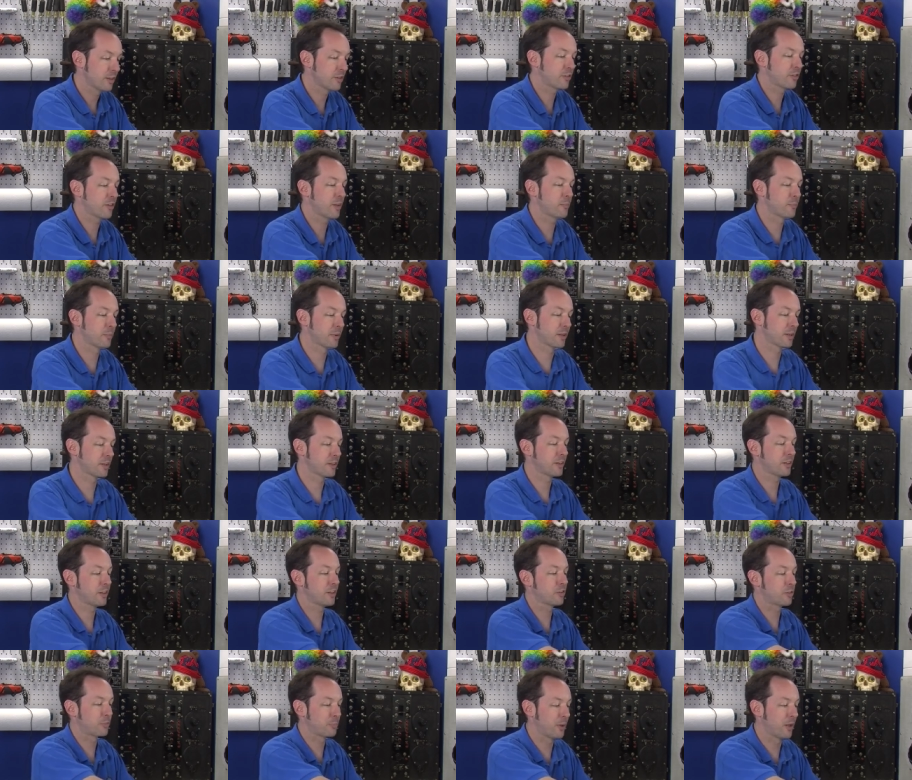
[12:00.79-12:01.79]
assembly,
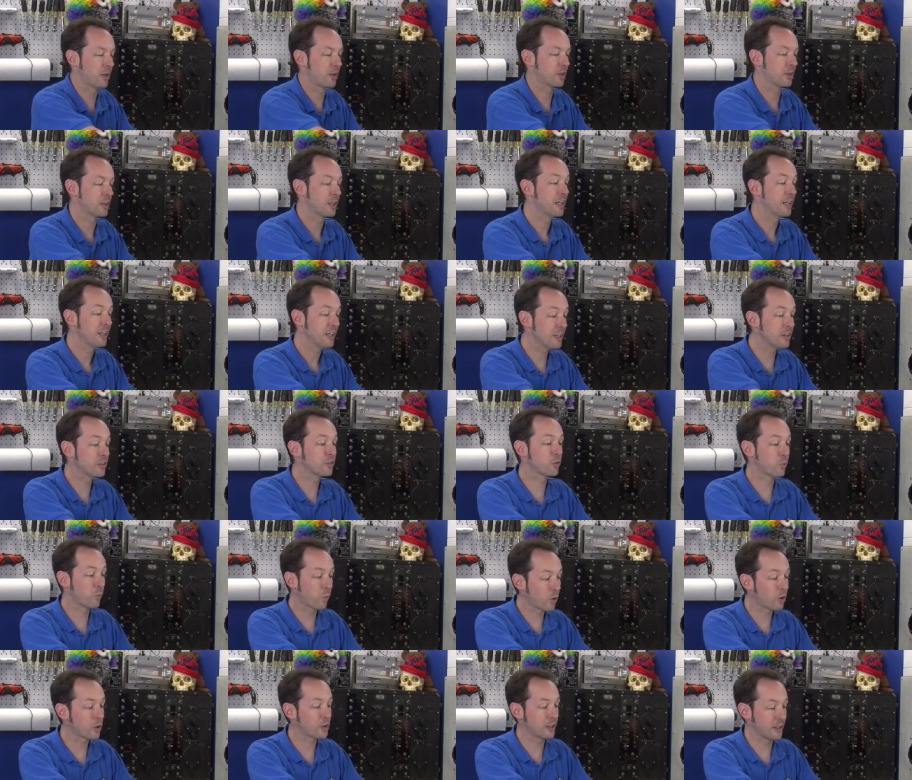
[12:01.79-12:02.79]
this part, is
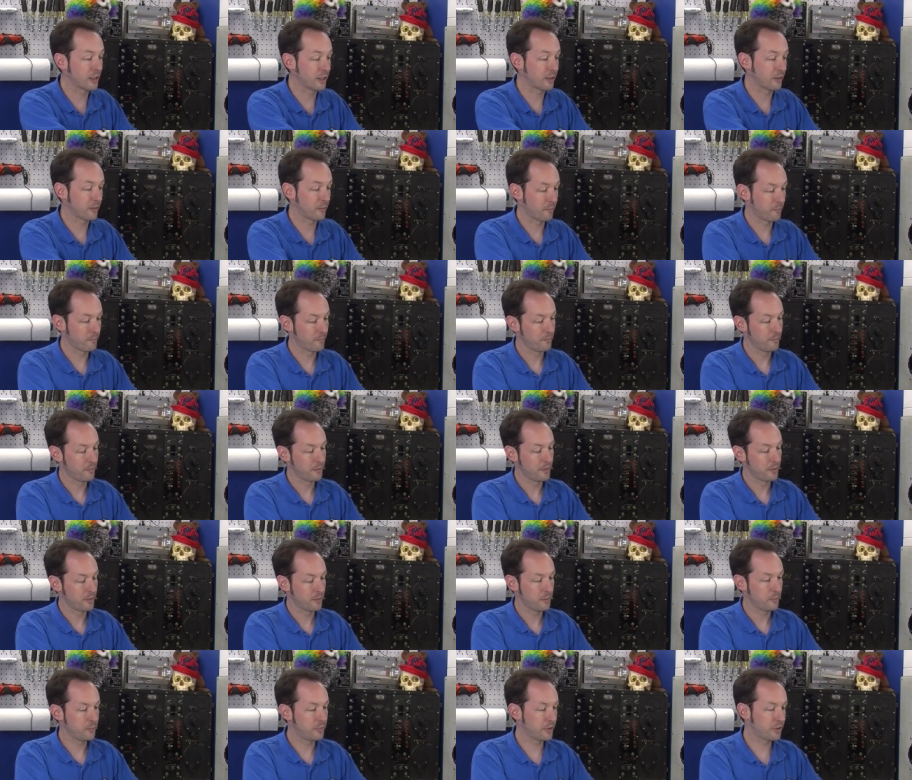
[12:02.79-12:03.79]
working.
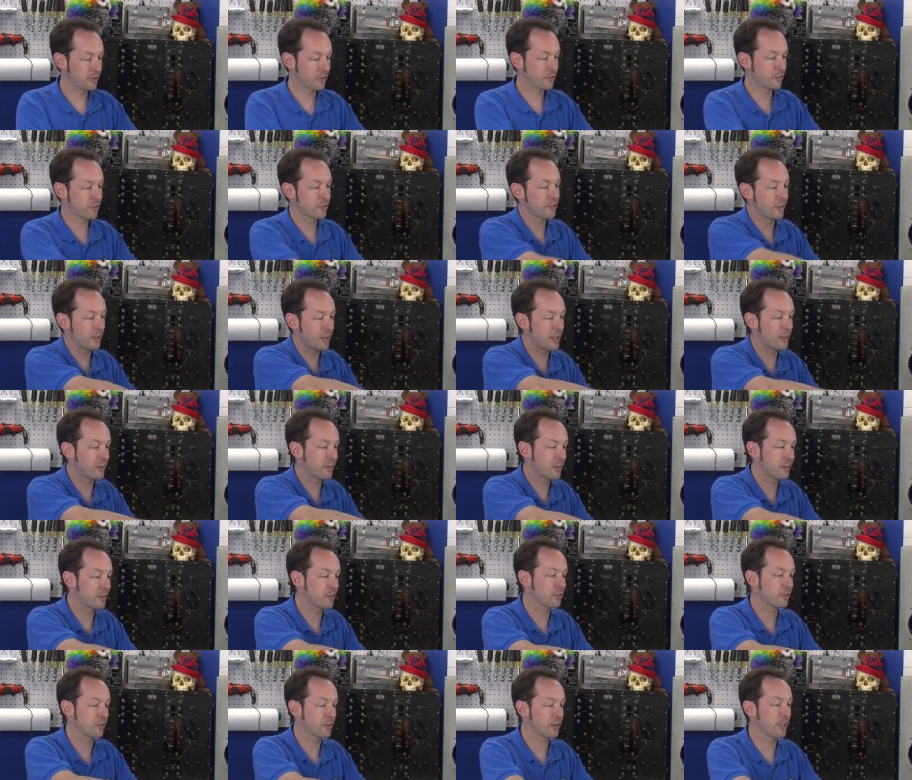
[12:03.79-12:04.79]
Because there's a lot of
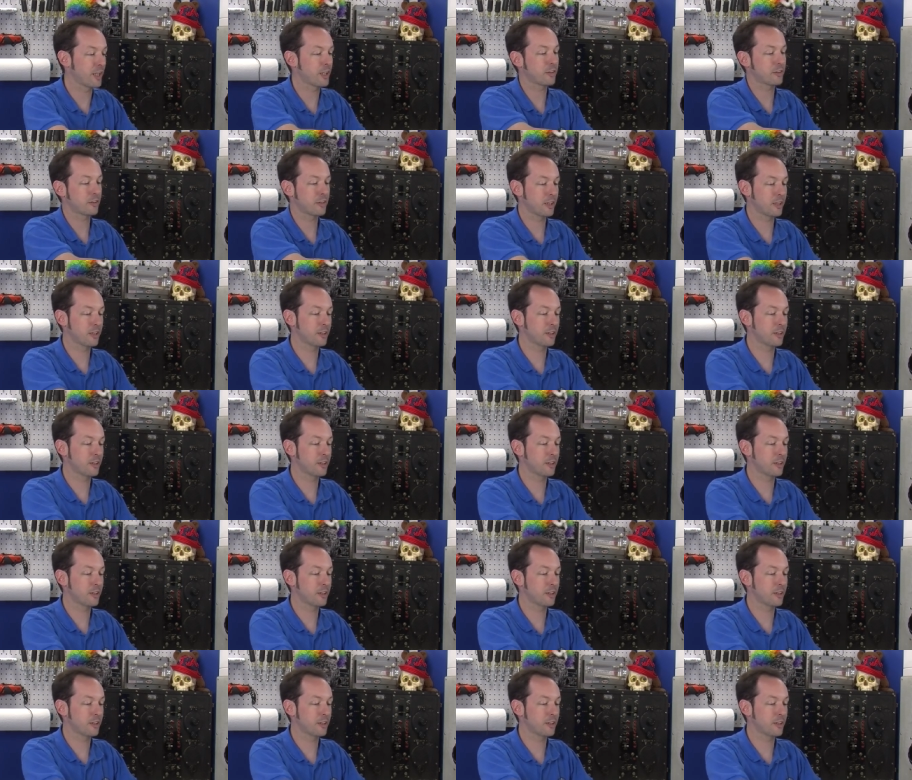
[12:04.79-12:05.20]
things there. That